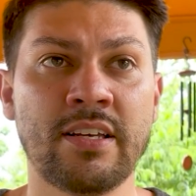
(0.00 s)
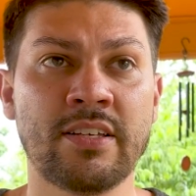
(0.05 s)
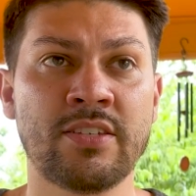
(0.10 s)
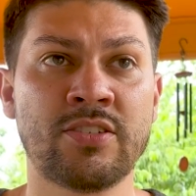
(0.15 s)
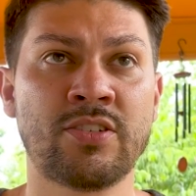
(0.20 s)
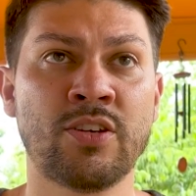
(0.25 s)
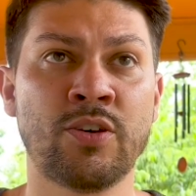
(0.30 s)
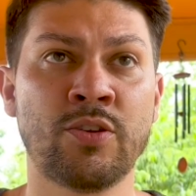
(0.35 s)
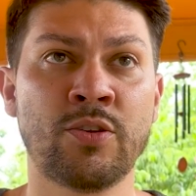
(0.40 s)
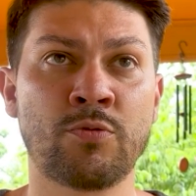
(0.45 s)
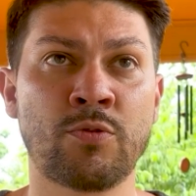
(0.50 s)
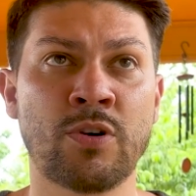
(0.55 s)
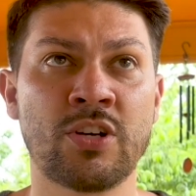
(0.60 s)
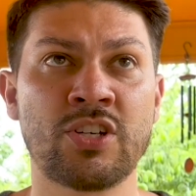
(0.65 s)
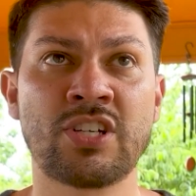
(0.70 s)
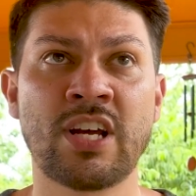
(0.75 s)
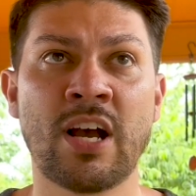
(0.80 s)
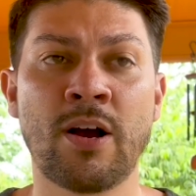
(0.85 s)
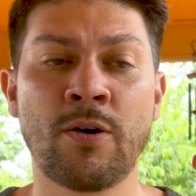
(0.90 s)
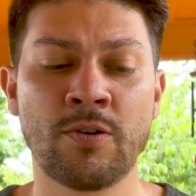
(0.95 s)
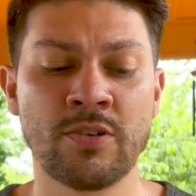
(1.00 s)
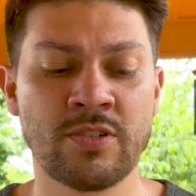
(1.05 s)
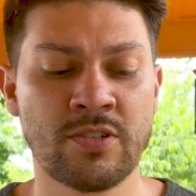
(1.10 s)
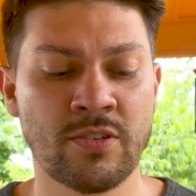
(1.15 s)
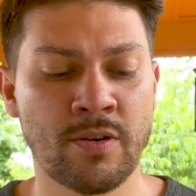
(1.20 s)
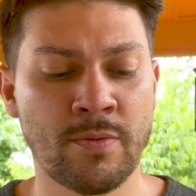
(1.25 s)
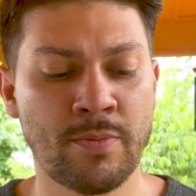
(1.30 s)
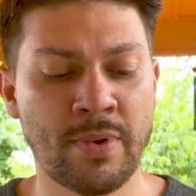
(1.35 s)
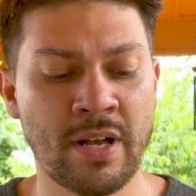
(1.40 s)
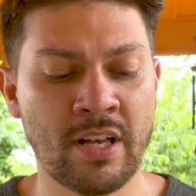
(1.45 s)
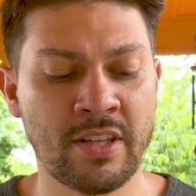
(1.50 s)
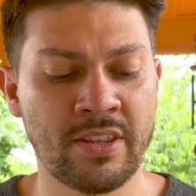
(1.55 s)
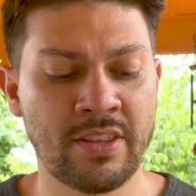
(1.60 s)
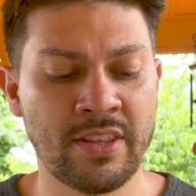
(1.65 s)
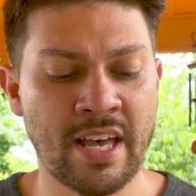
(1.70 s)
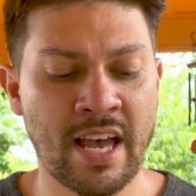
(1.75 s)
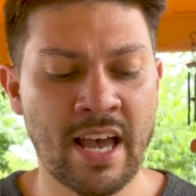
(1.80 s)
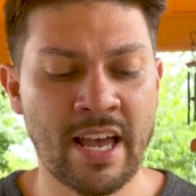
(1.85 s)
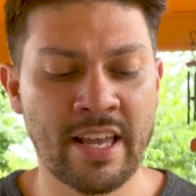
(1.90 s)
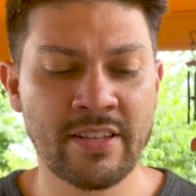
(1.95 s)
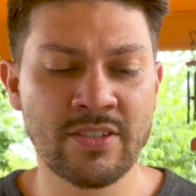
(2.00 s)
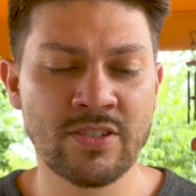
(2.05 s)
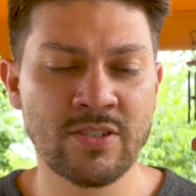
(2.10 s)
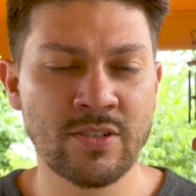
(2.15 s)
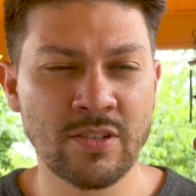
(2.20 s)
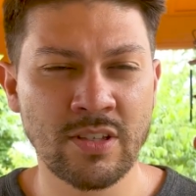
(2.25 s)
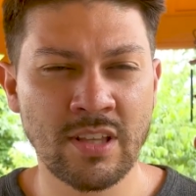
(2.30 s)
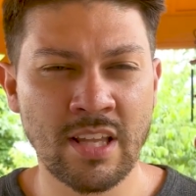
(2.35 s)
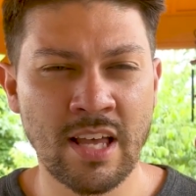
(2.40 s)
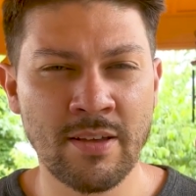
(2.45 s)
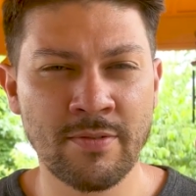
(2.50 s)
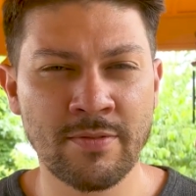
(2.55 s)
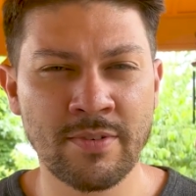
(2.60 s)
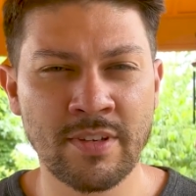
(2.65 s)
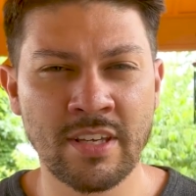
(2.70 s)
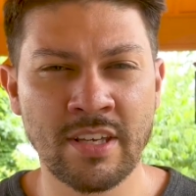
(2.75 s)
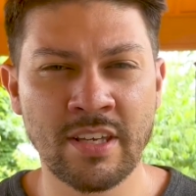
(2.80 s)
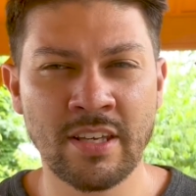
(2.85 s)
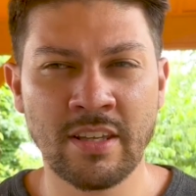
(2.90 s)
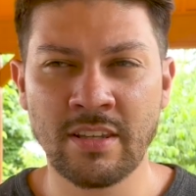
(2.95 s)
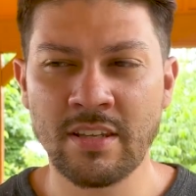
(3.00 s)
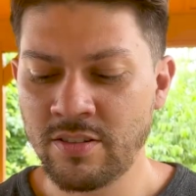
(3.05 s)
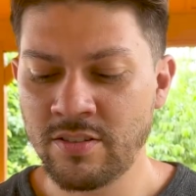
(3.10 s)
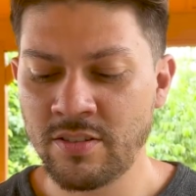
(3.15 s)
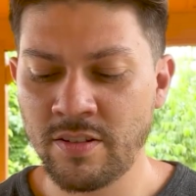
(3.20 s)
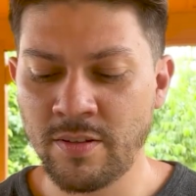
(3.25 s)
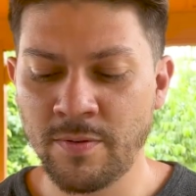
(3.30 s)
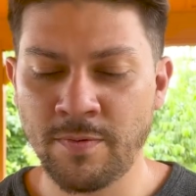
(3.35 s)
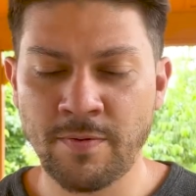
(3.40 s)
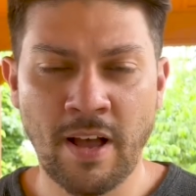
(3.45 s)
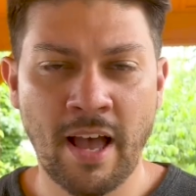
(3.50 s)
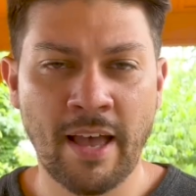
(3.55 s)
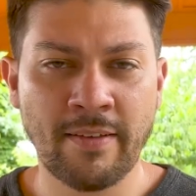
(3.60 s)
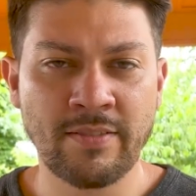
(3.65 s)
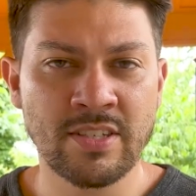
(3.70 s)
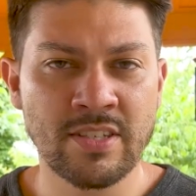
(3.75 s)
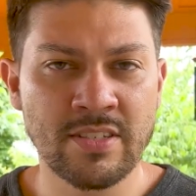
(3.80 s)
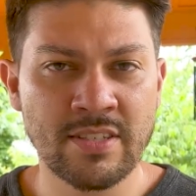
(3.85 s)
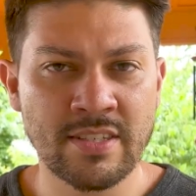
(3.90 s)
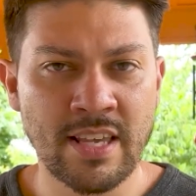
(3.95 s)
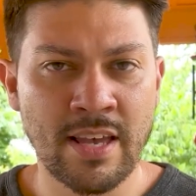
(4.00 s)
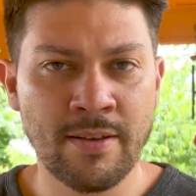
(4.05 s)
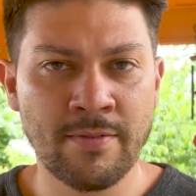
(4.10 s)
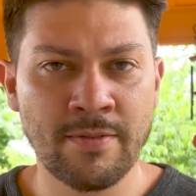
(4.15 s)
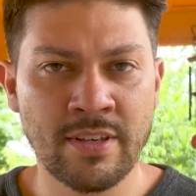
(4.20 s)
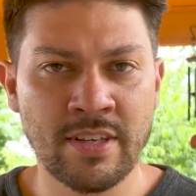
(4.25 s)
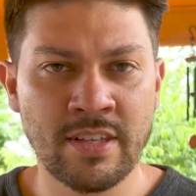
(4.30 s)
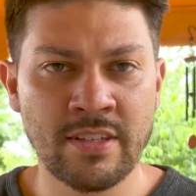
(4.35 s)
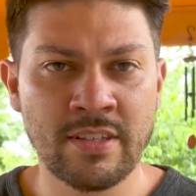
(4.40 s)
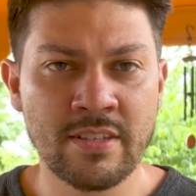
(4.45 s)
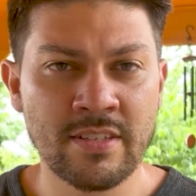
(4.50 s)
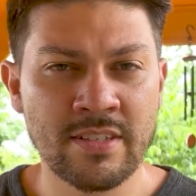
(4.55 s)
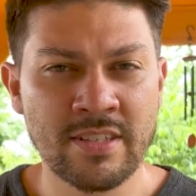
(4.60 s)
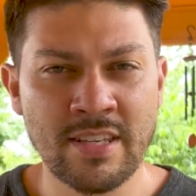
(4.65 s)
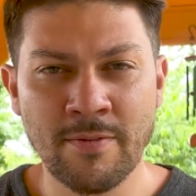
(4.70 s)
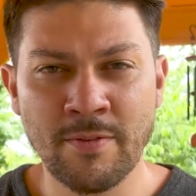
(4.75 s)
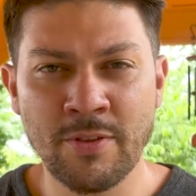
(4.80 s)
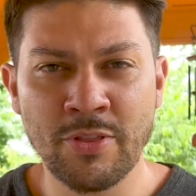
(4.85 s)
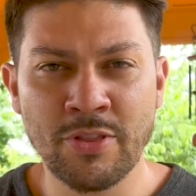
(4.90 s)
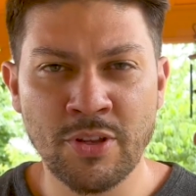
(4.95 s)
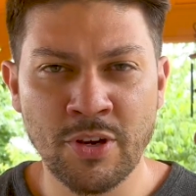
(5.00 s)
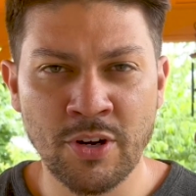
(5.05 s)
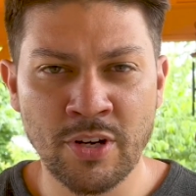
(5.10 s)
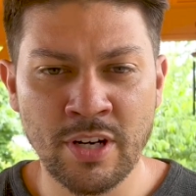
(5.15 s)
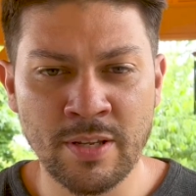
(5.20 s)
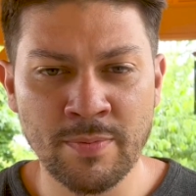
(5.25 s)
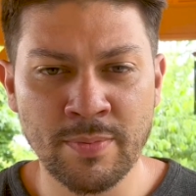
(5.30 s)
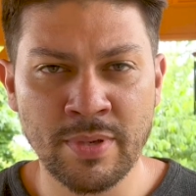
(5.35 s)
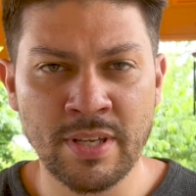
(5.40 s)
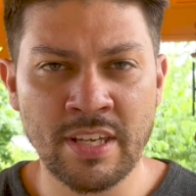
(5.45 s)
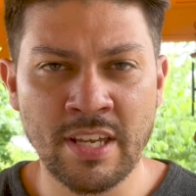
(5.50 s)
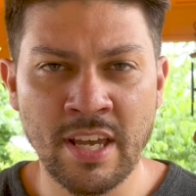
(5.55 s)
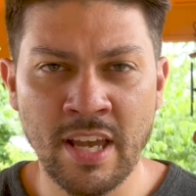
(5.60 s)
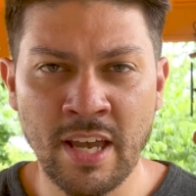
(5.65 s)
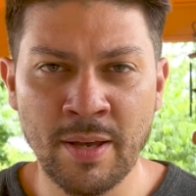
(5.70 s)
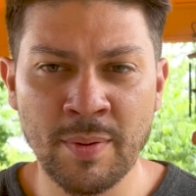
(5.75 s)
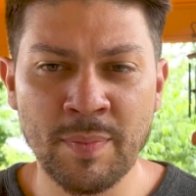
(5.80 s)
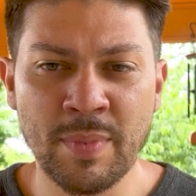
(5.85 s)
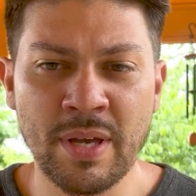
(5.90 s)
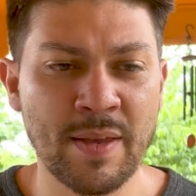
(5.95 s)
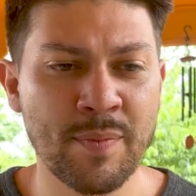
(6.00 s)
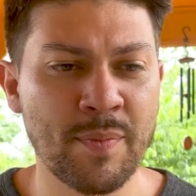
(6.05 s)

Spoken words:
So the rush hours are about 9 to 11 to the 5 to 7:30 p.m.